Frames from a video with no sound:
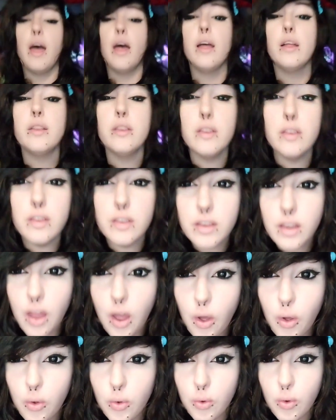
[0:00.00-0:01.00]

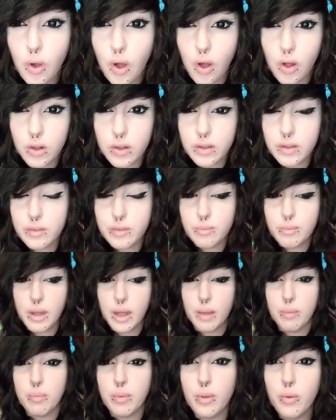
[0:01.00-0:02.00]
Hello, all of
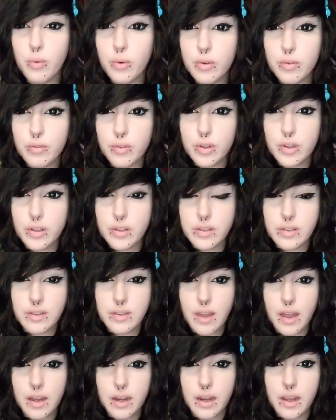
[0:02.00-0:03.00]
my beautiful,
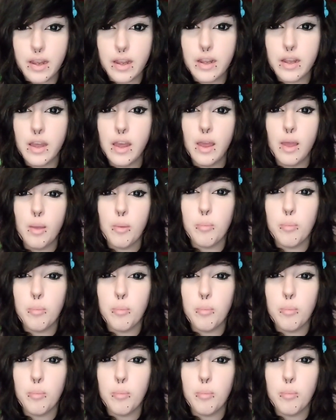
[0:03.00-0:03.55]
stunning,